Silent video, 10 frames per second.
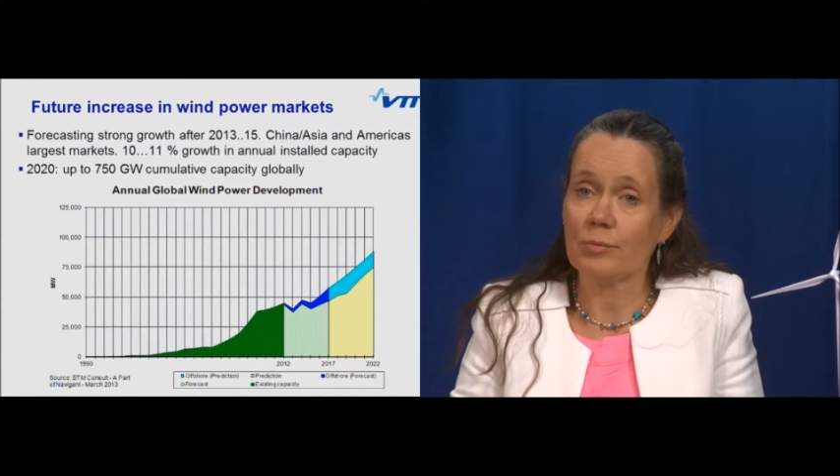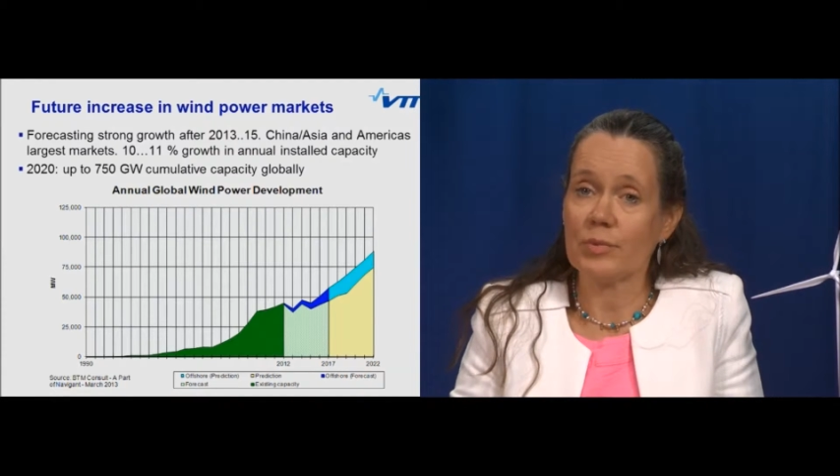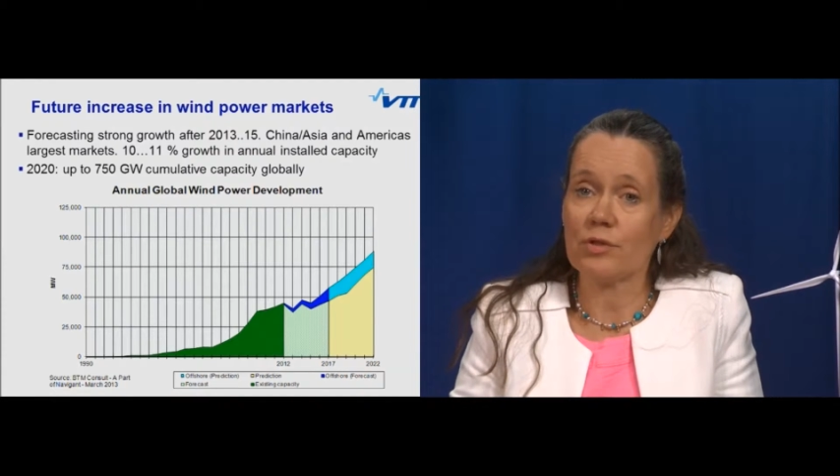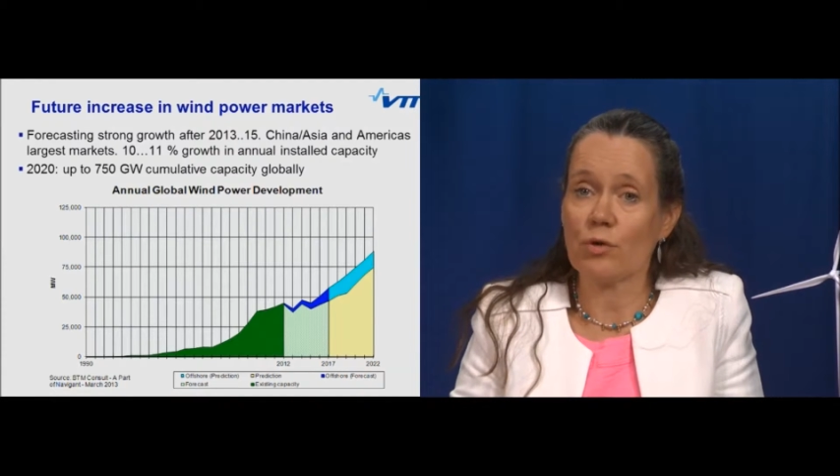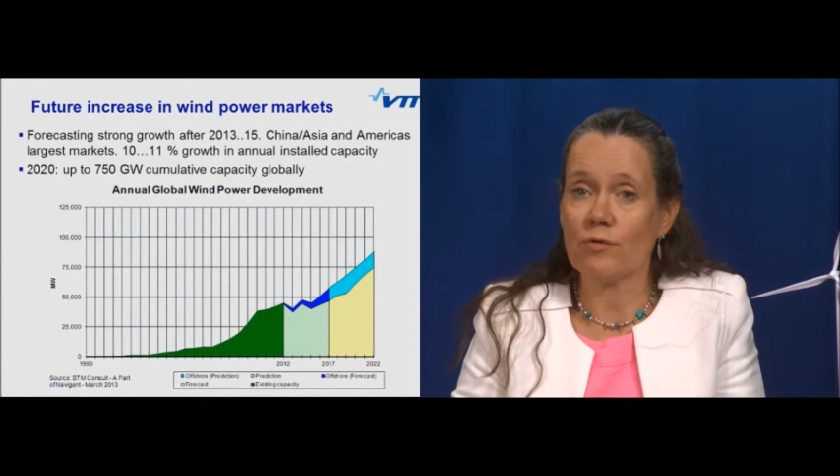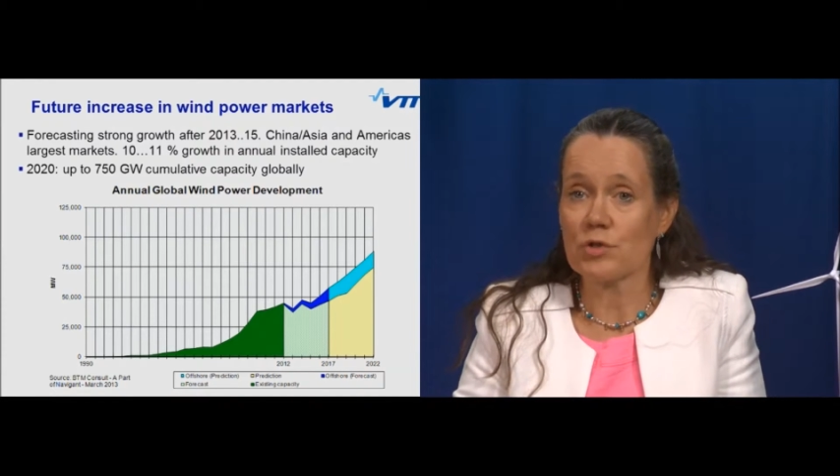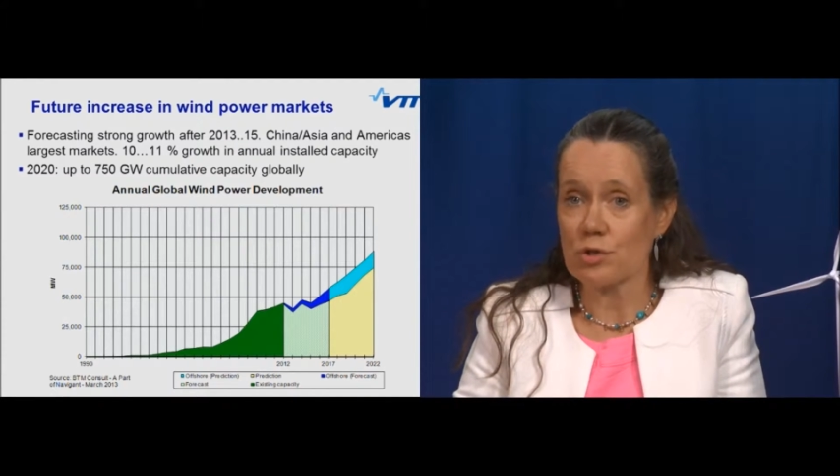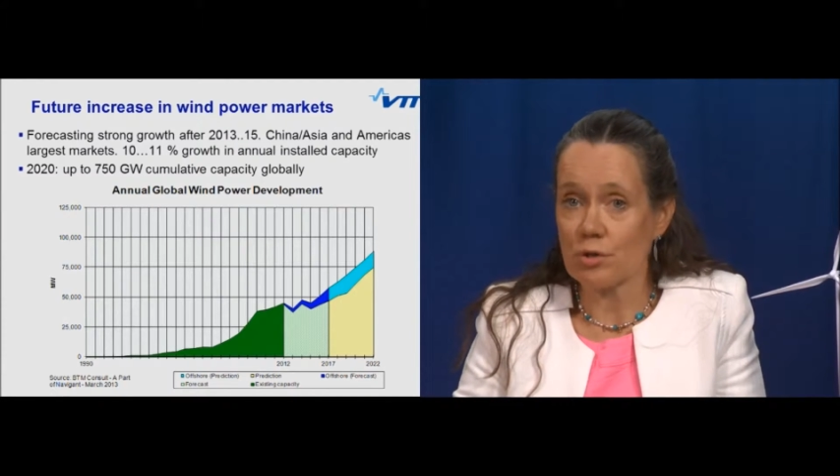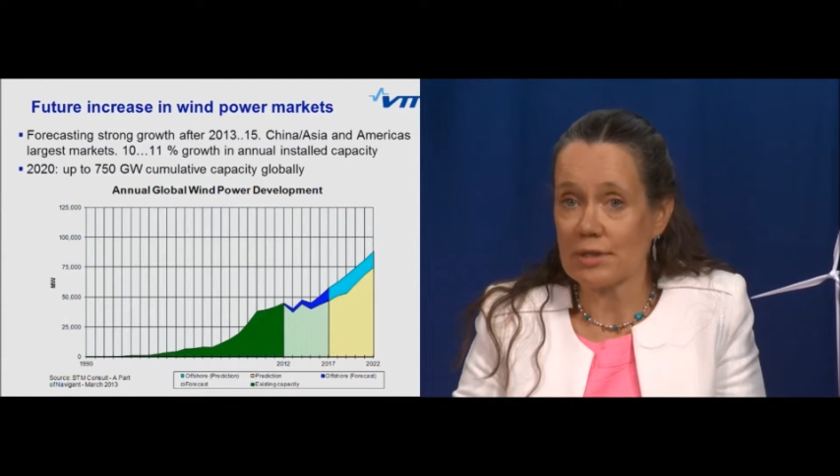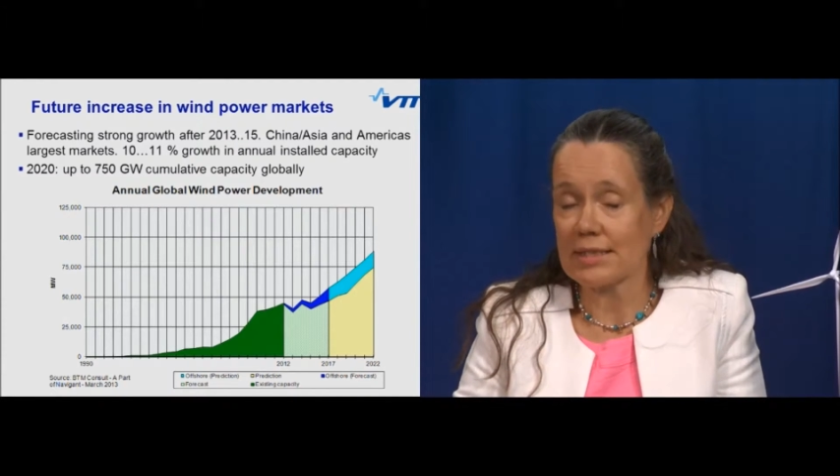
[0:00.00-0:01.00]
but
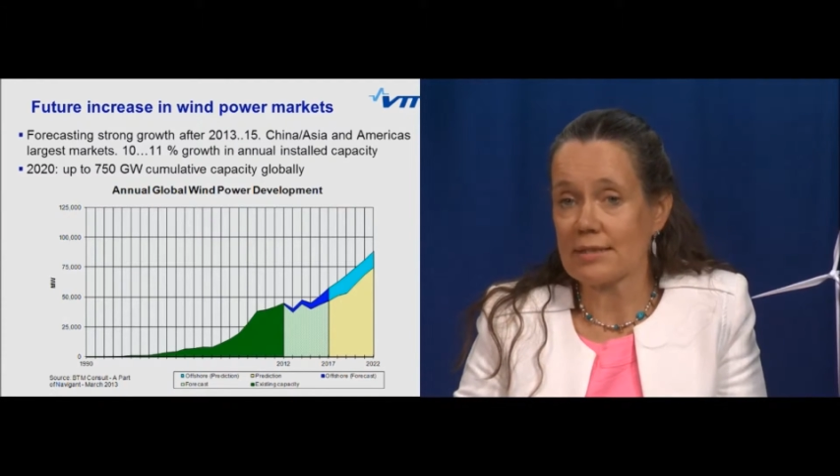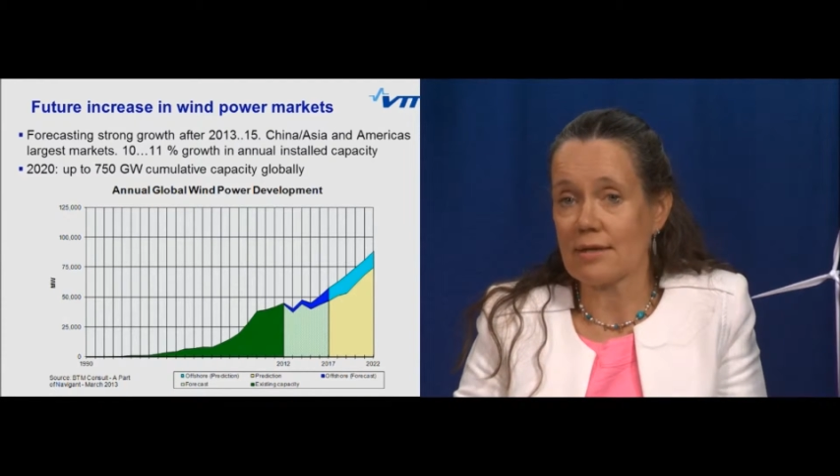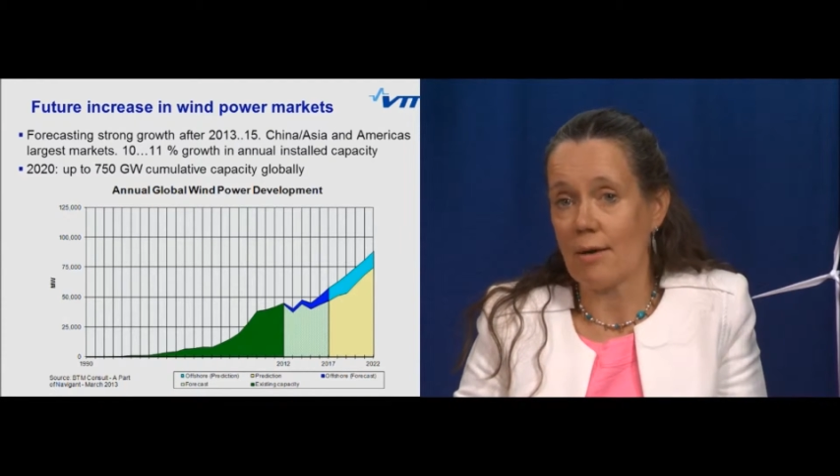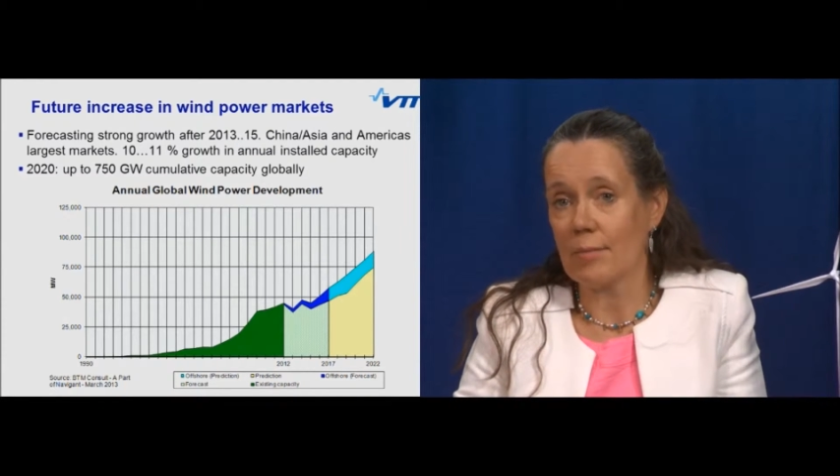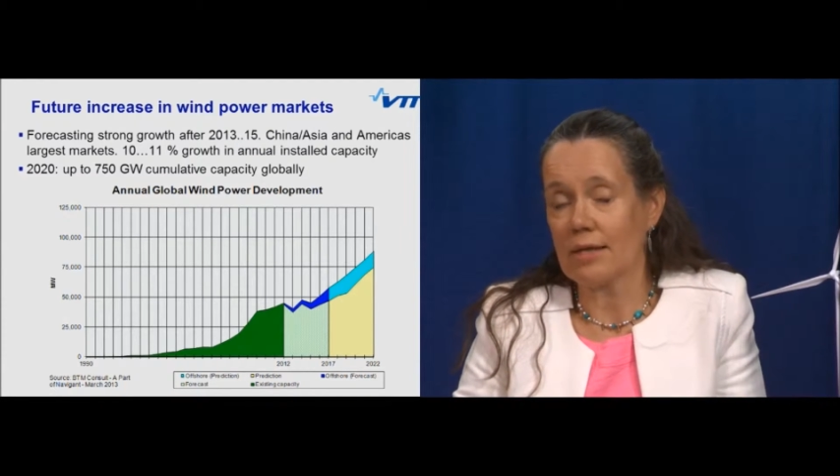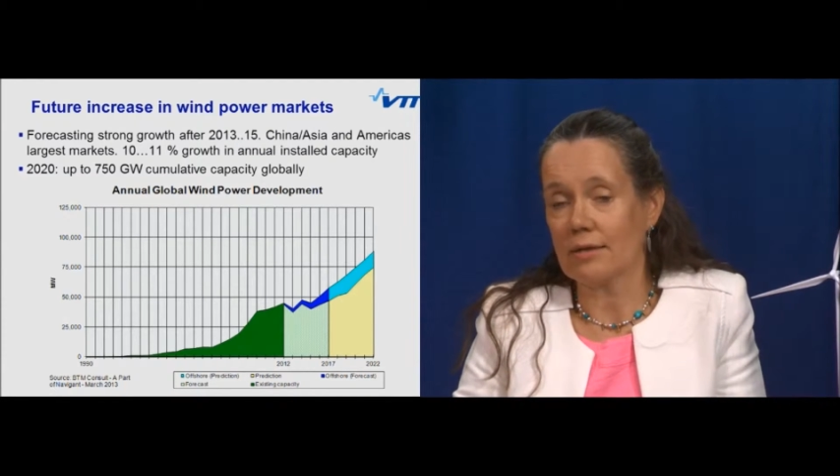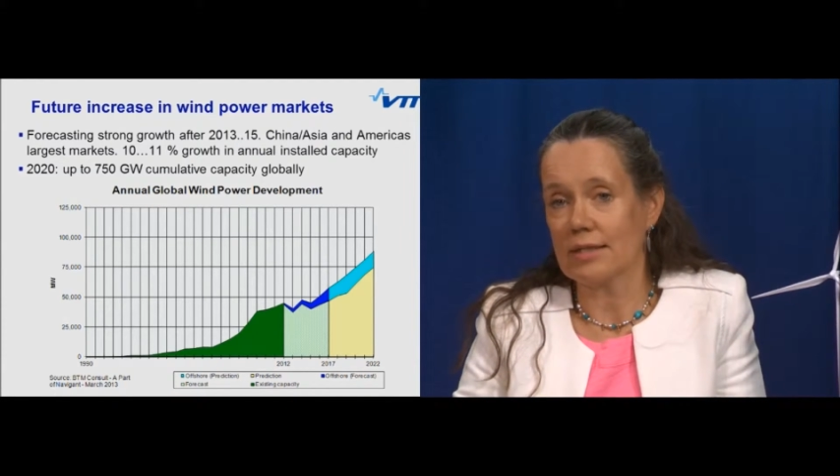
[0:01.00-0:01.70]
offshore is coming,